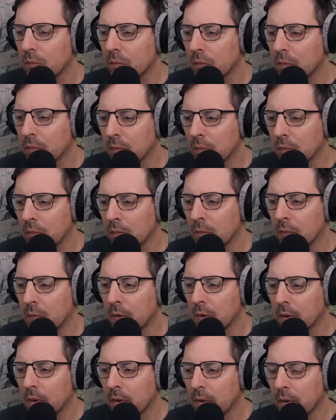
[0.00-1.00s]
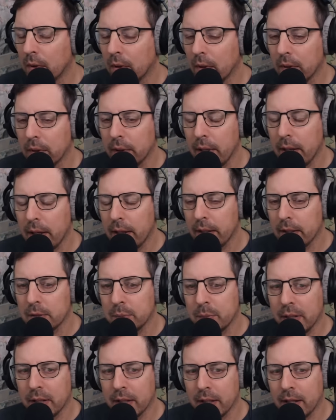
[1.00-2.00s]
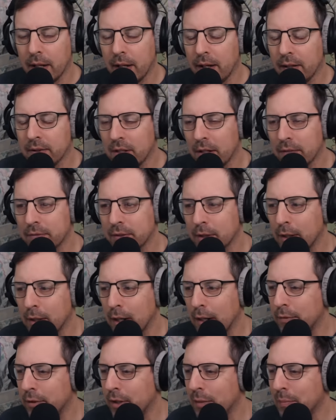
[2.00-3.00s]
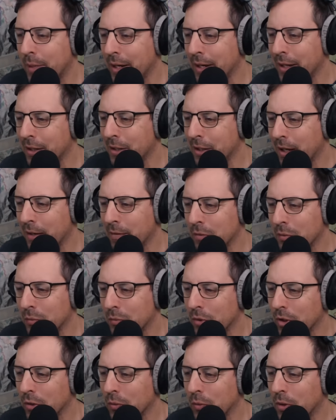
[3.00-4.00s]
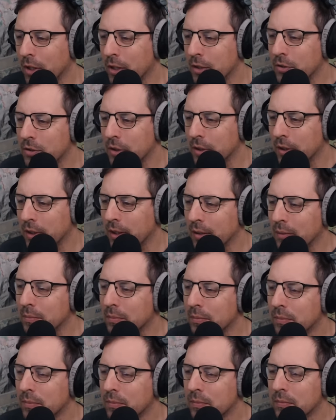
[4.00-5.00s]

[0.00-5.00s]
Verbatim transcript: mm-hmm. yeah and that's made it kind of tough to cover on my end i haven't really wanted to um,